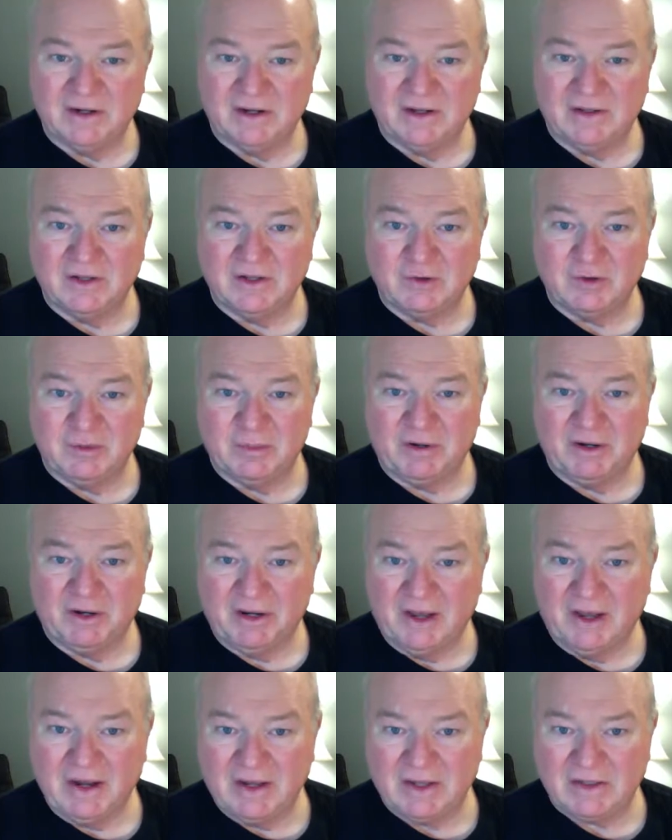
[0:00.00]
and the Triple
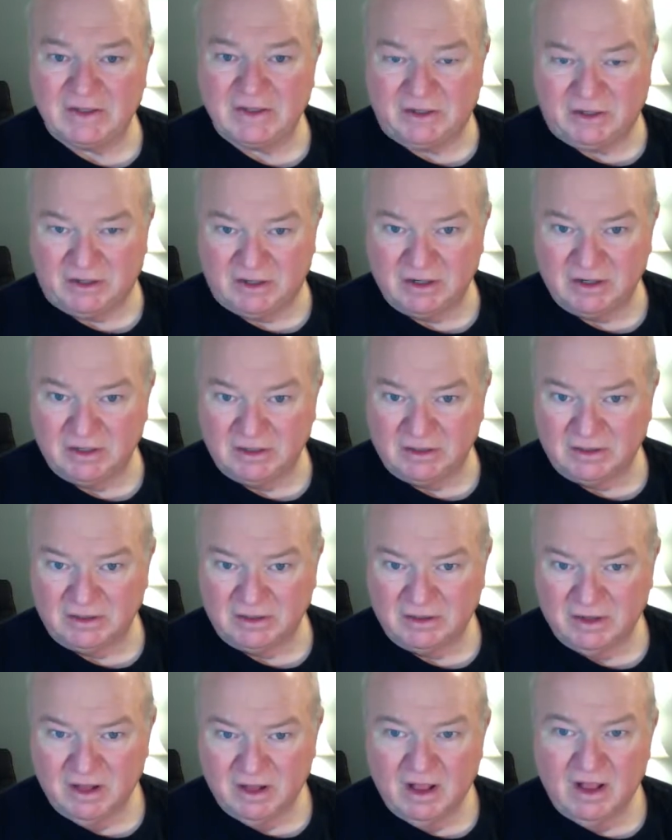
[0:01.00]
Alliance are.
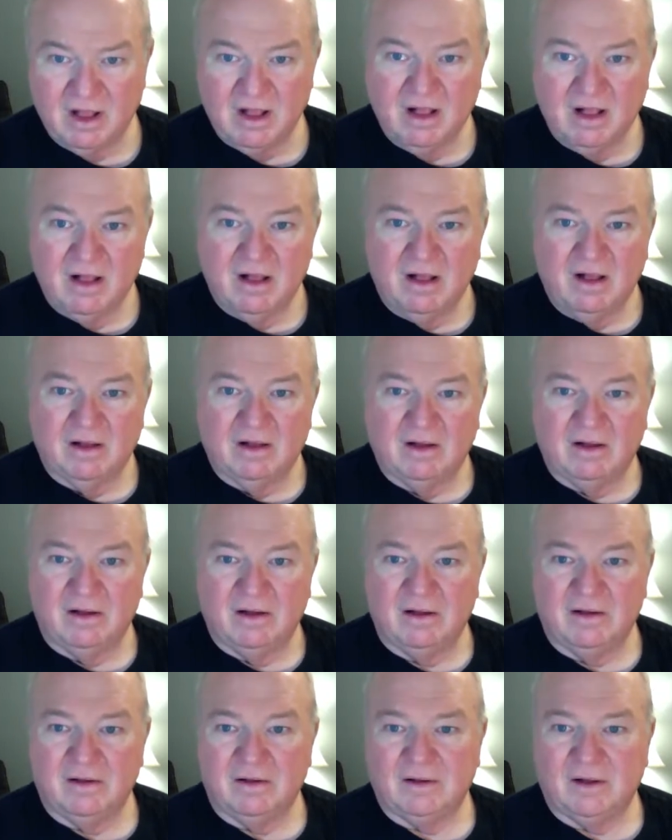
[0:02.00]

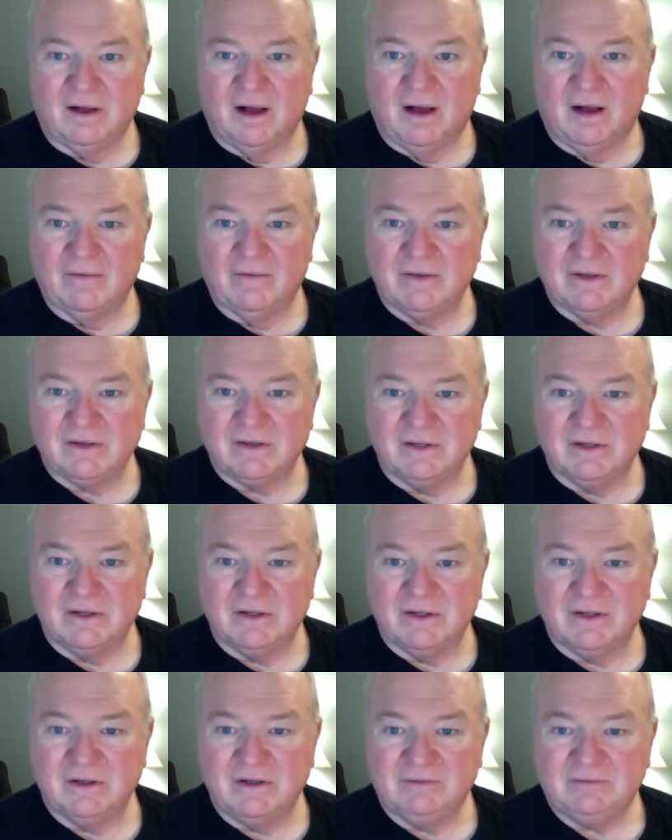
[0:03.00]

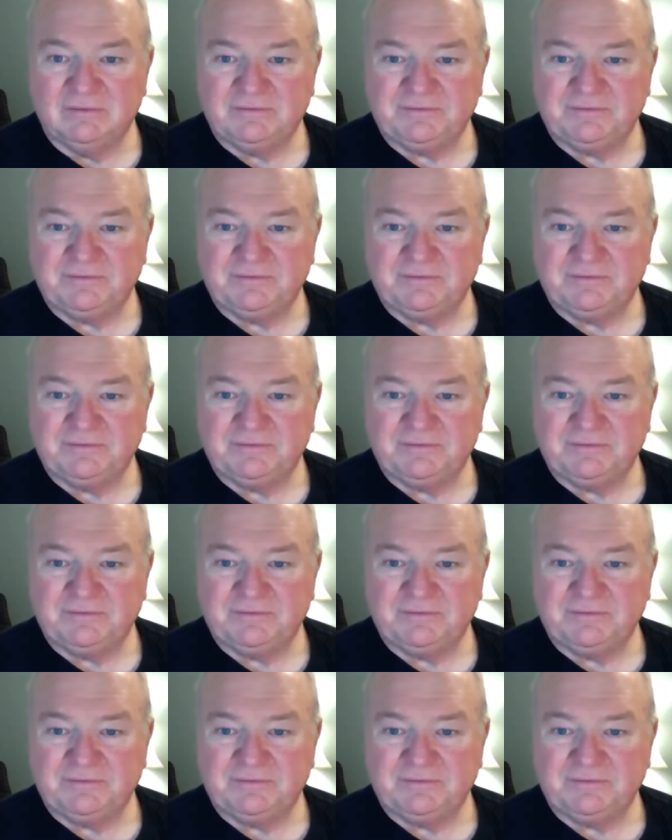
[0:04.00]
Obviously,